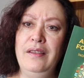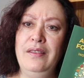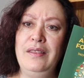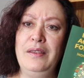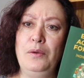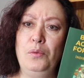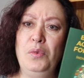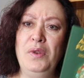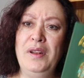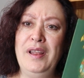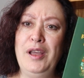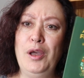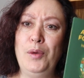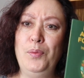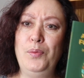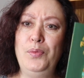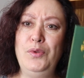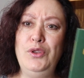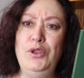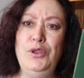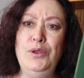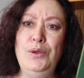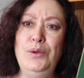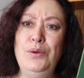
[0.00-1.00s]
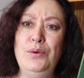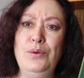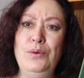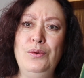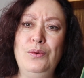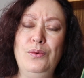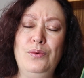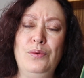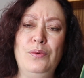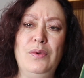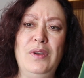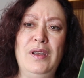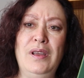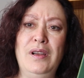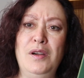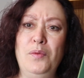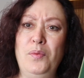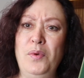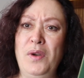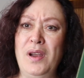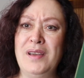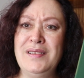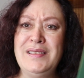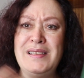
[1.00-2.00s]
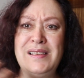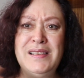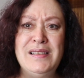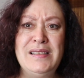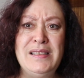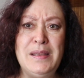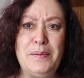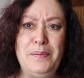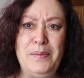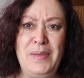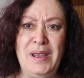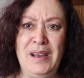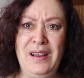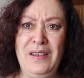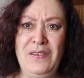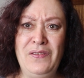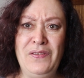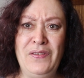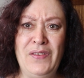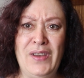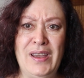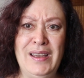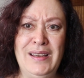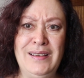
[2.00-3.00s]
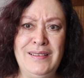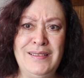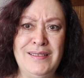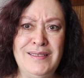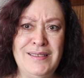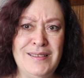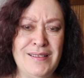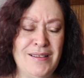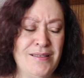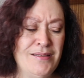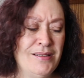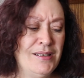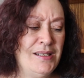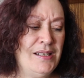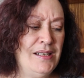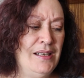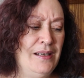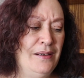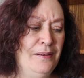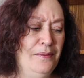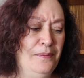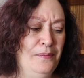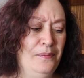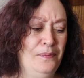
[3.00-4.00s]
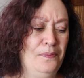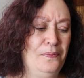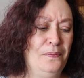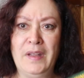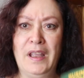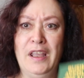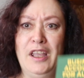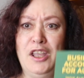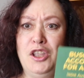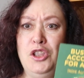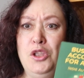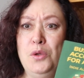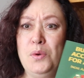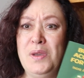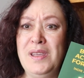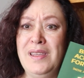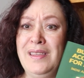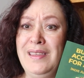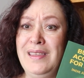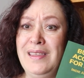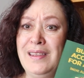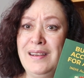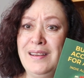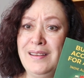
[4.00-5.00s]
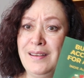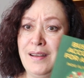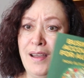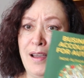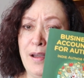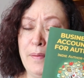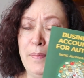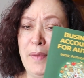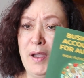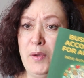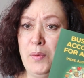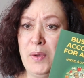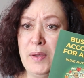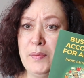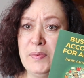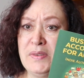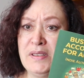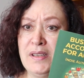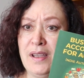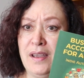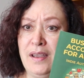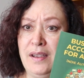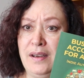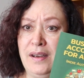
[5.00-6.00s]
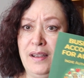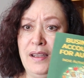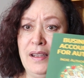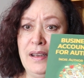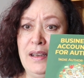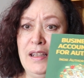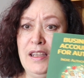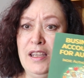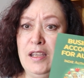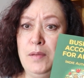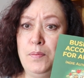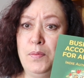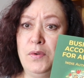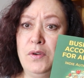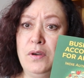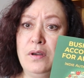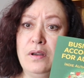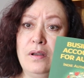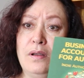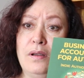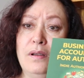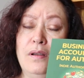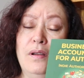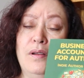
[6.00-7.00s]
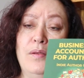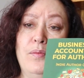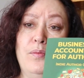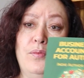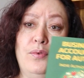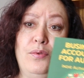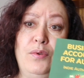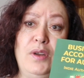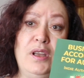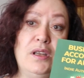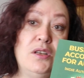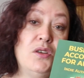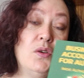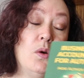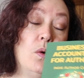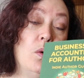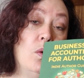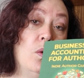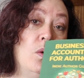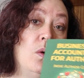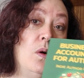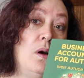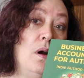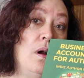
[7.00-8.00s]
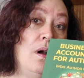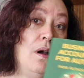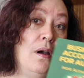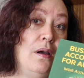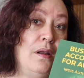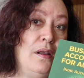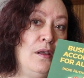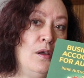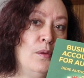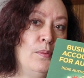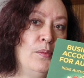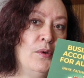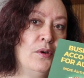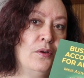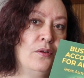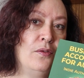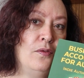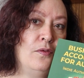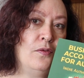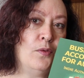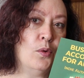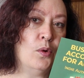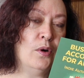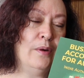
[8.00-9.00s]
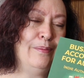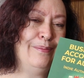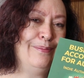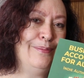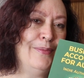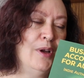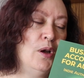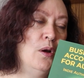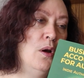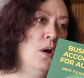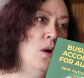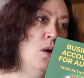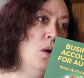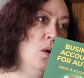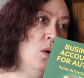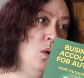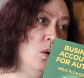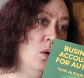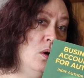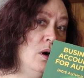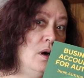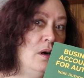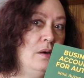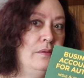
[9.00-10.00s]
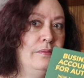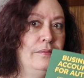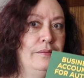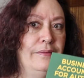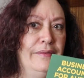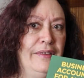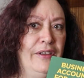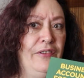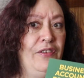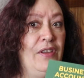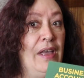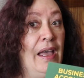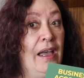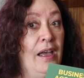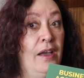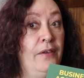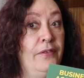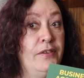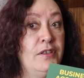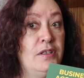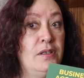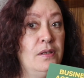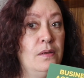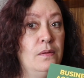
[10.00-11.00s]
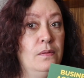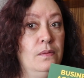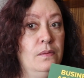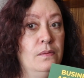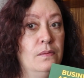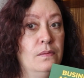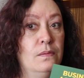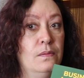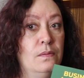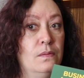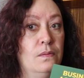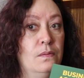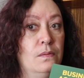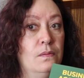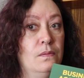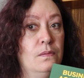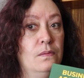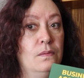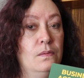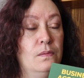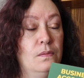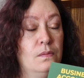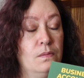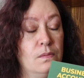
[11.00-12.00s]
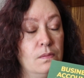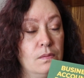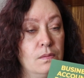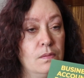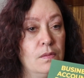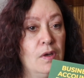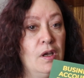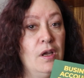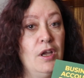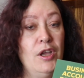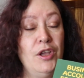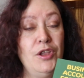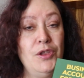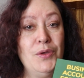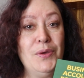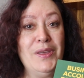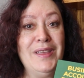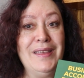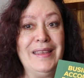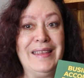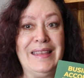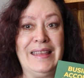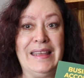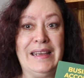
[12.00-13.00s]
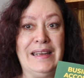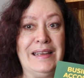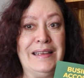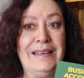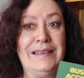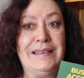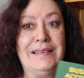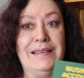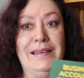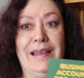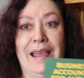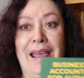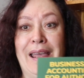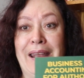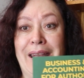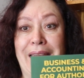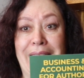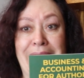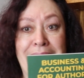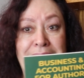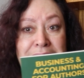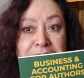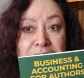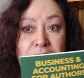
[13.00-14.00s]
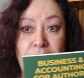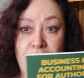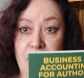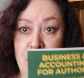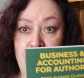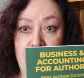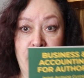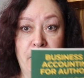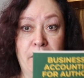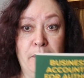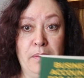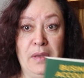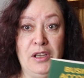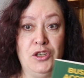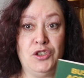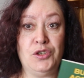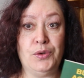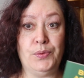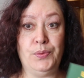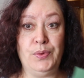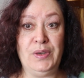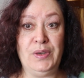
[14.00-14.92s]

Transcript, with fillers: that will help you in a process that many find daunting. And you can get it on my website in ebook, print, or audiobook form, or if you have to, you can get it at any of the major